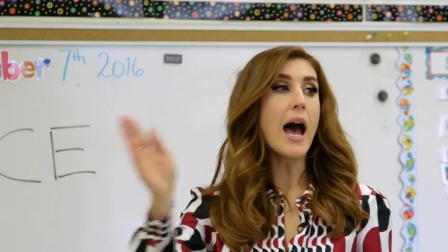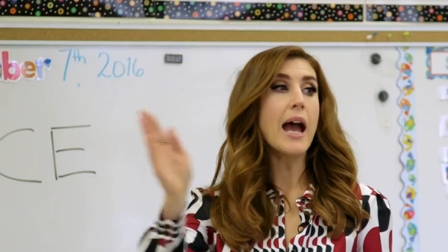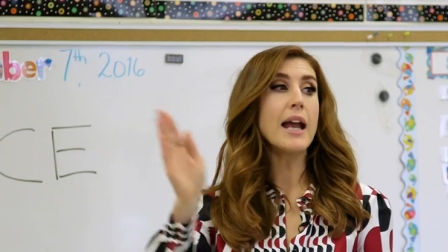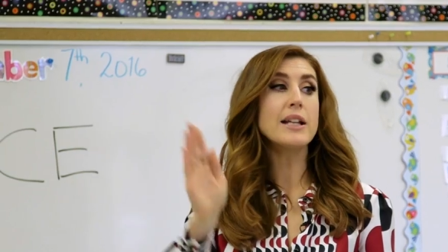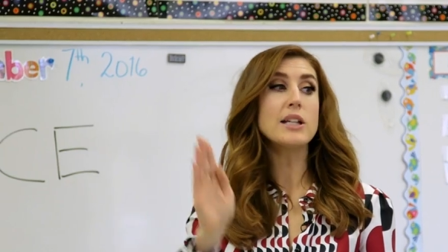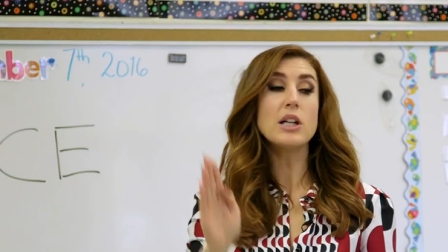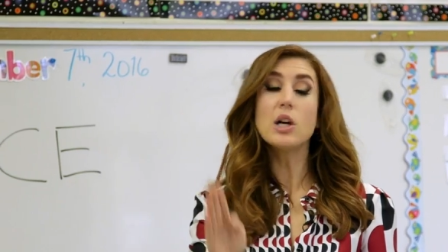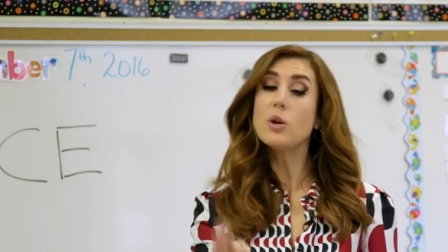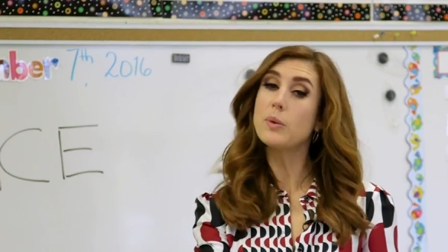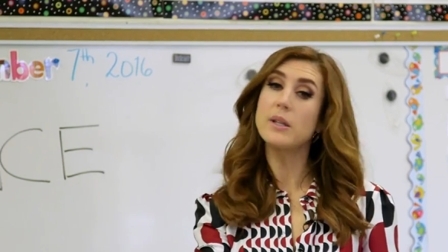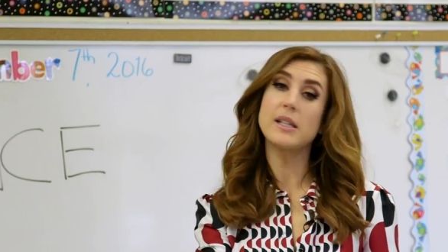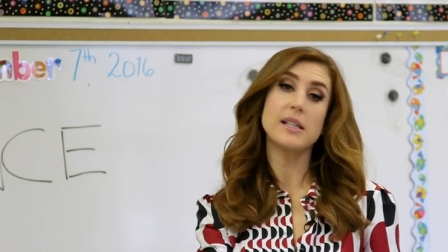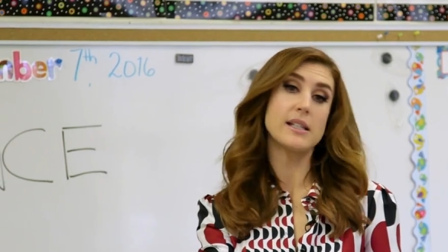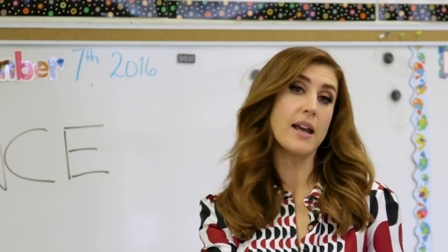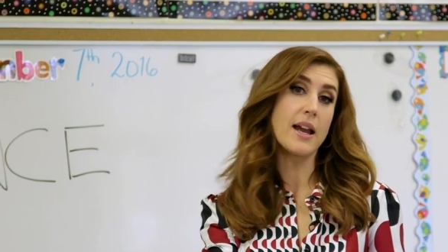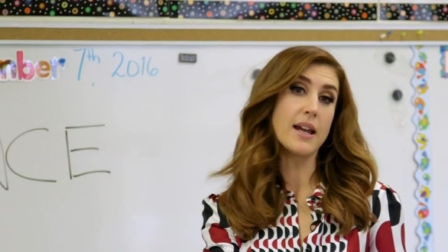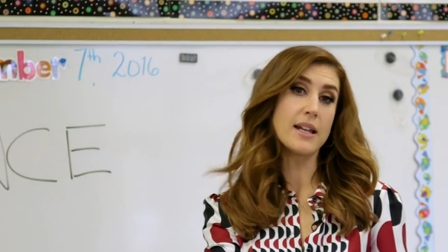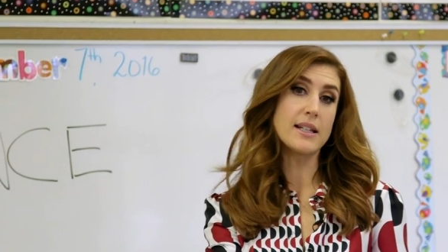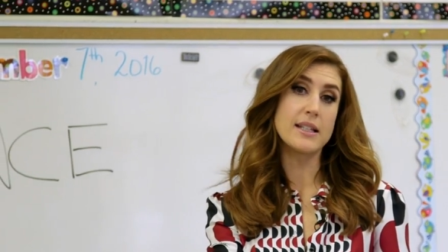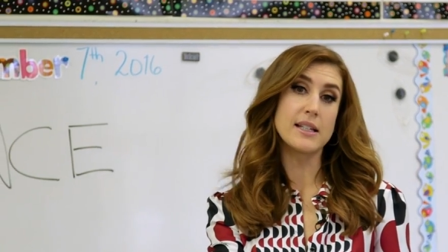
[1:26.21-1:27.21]
I'd go with
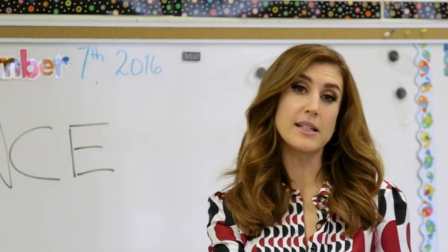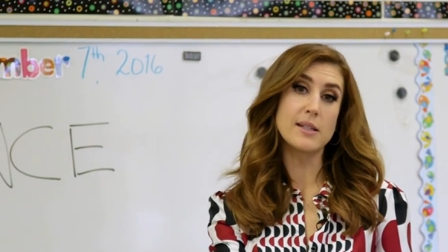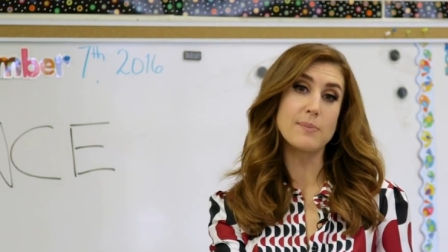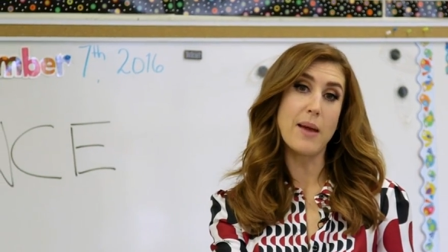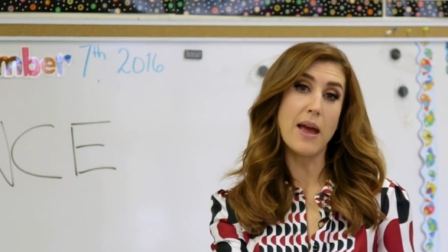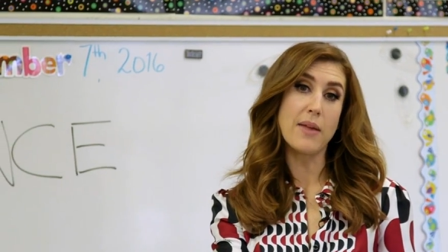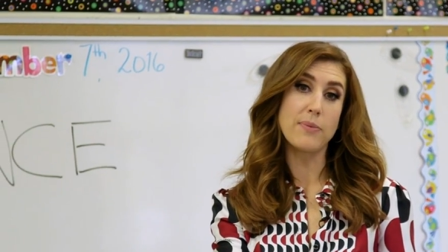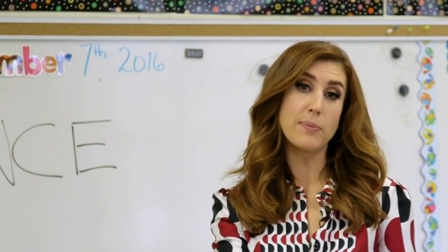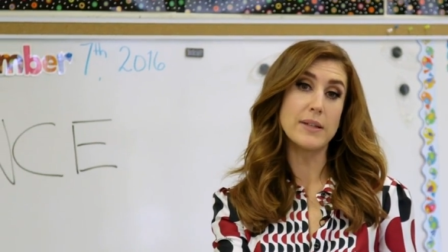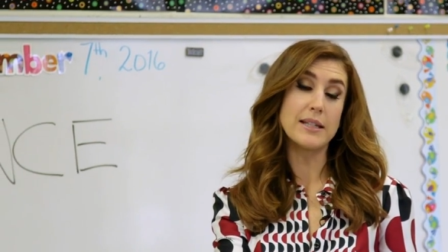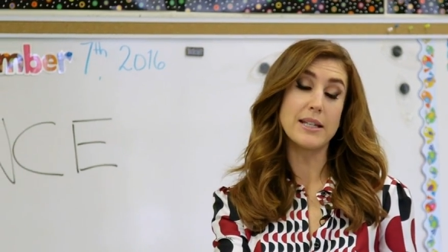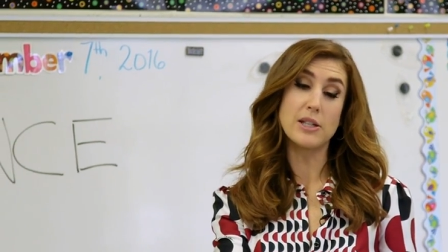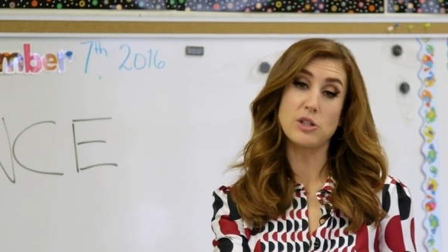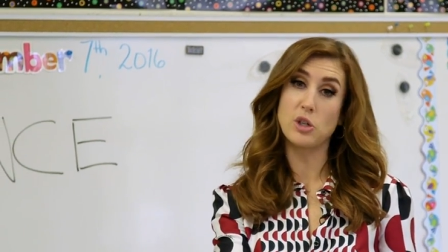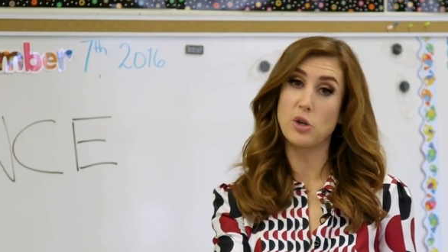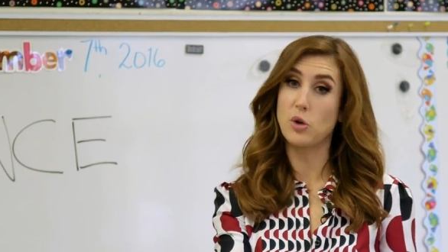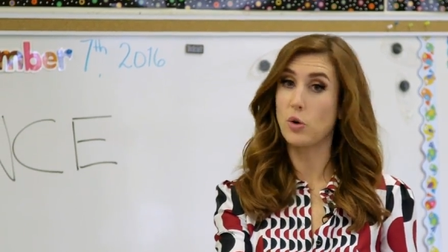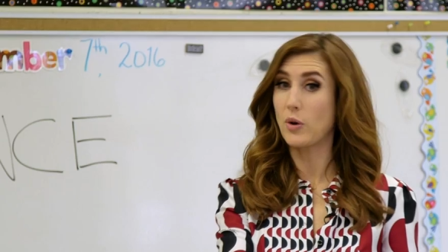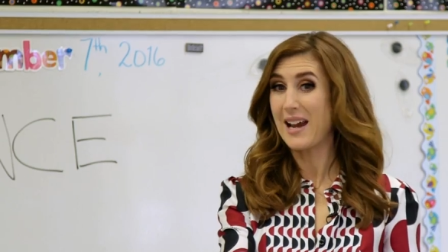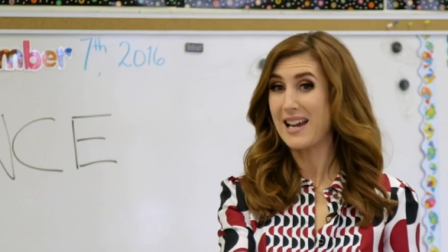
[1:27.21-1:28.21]
scientist,
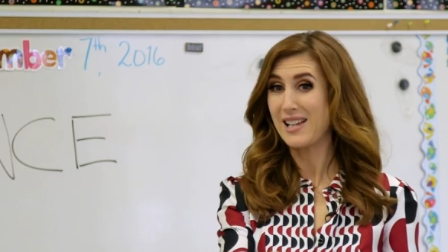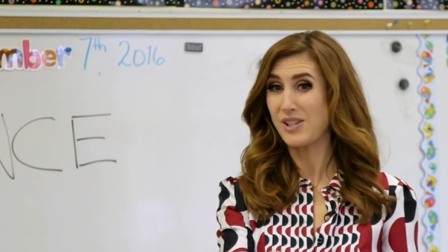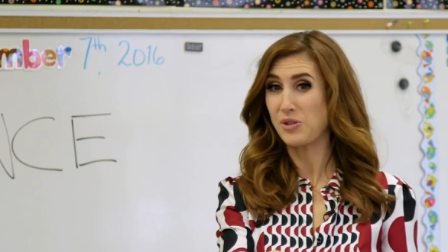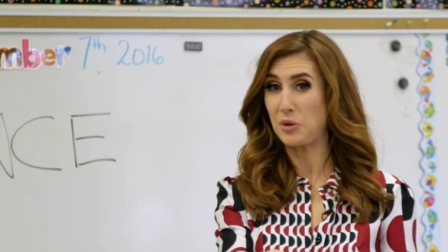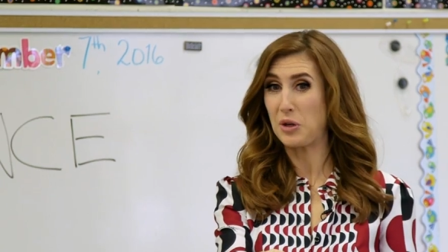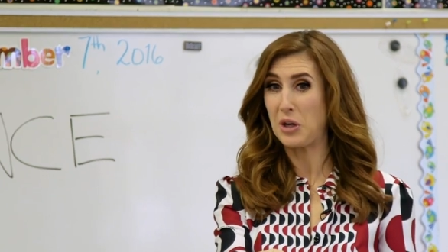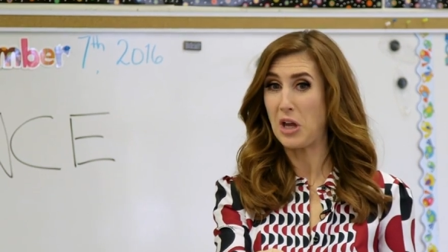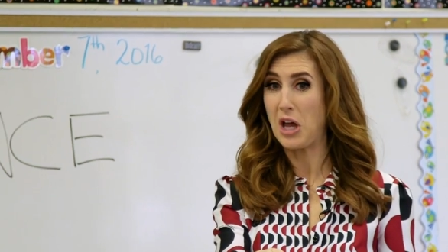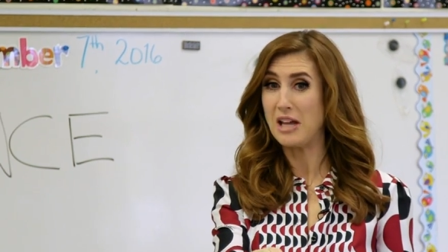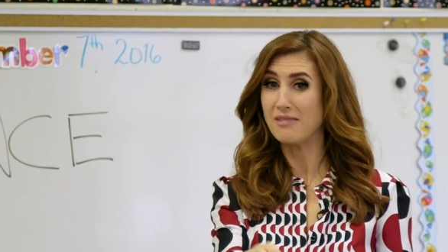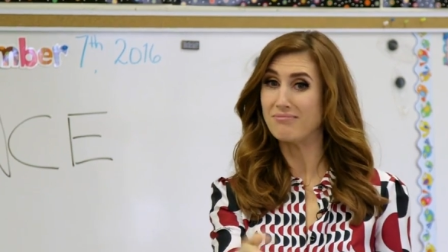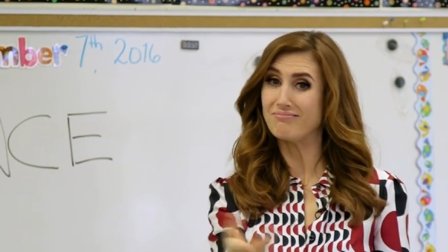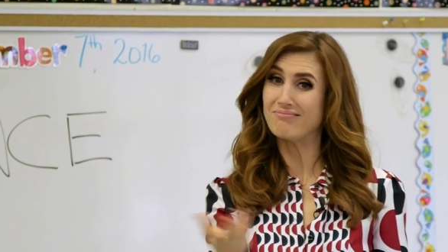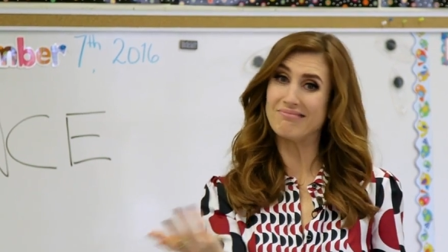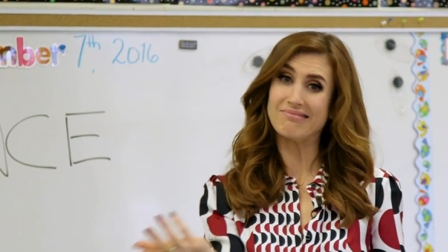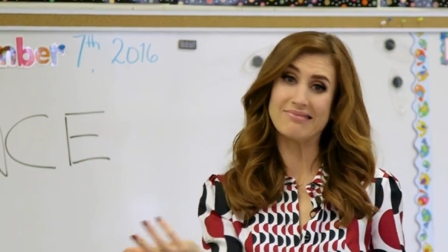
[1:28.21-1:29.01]
mathematician, or astronaut.